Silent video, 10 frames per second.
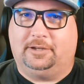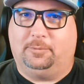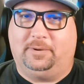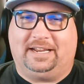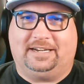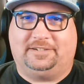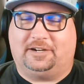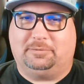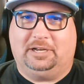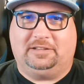We got to
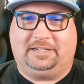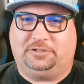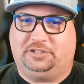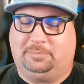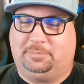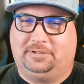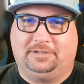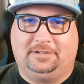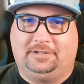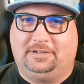talk about leadership
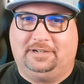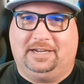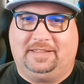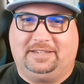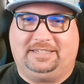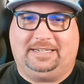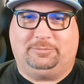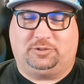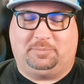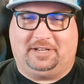and the
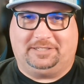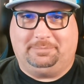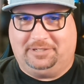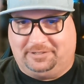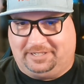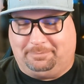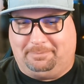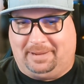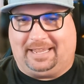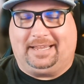team's responsibility
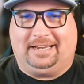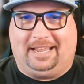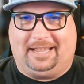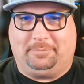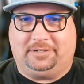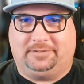in making it happen.